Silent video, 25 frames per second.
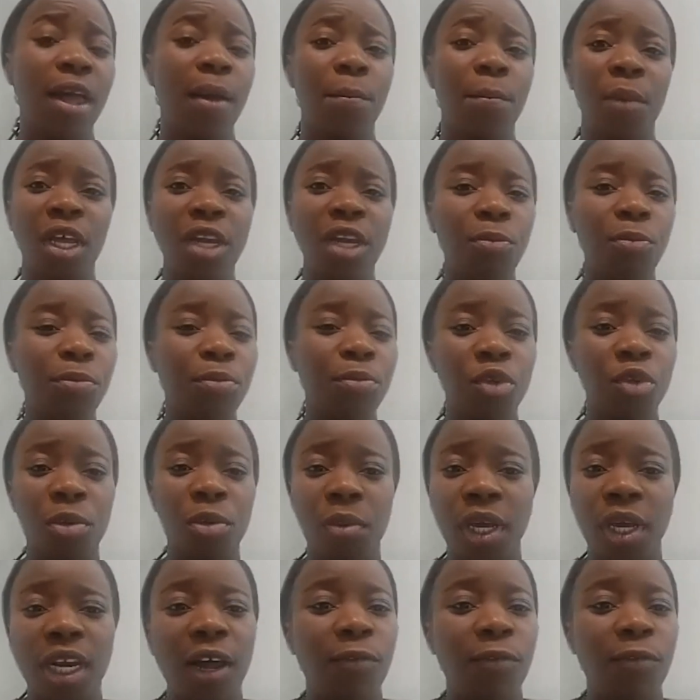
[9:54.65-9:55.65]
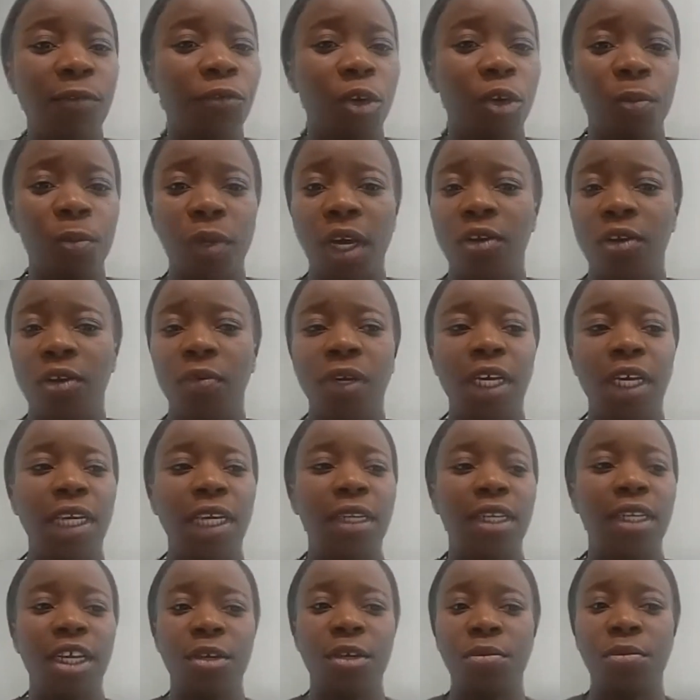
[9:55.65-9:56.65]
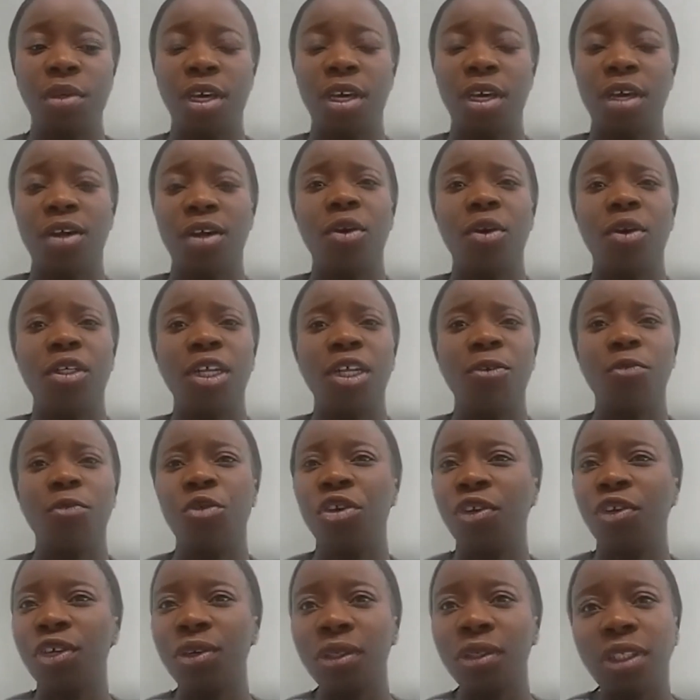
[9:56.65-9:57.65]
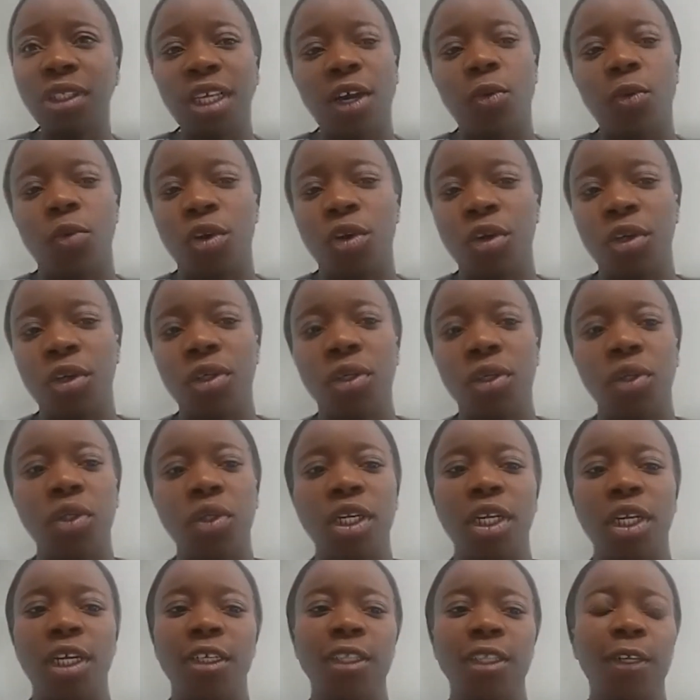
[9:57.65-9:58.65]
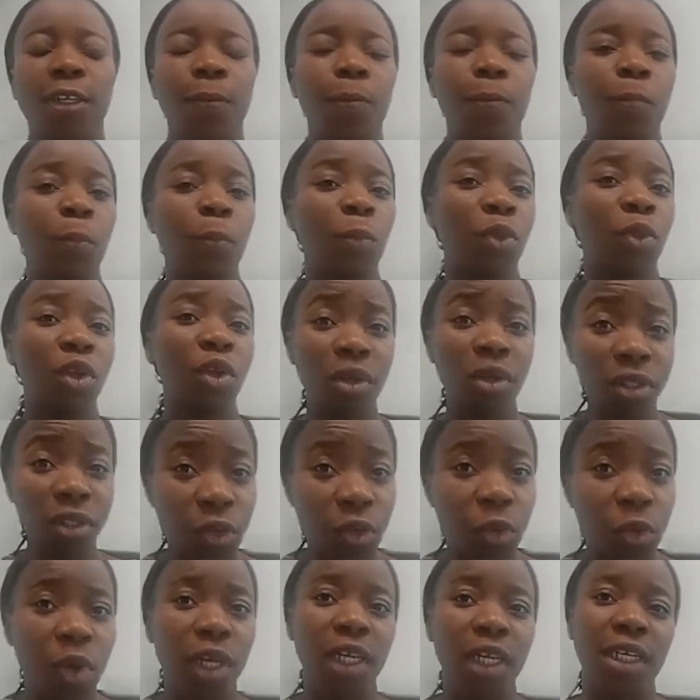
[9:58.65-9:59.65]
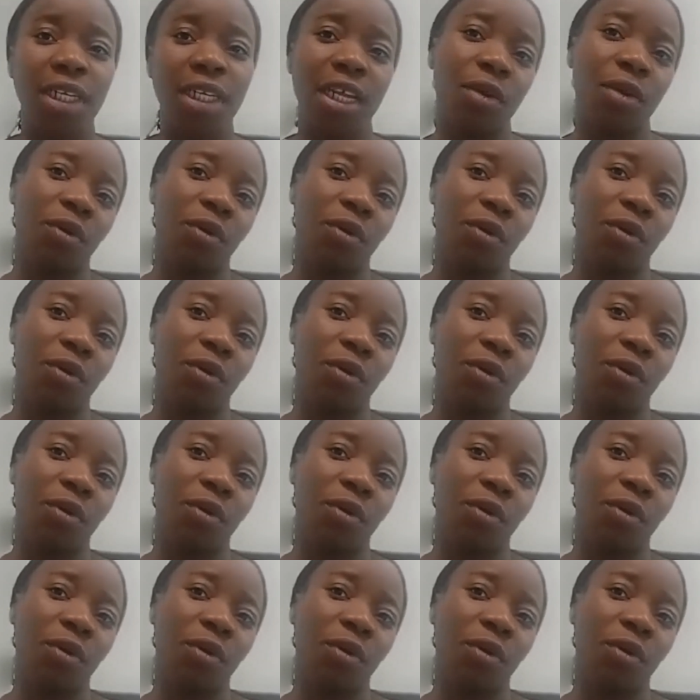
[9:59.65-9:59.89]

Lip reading: Many women have dropped out of academia or they've reduced their workload and consequently their